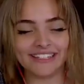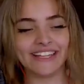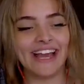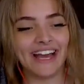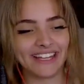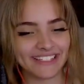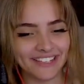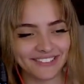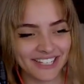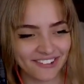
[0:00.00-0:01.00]
Yeah, that
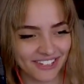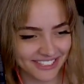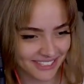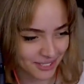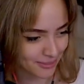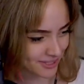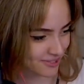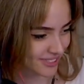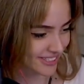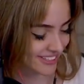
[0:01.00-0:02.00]
was like crazy to be
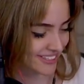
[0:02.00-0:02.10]
treated.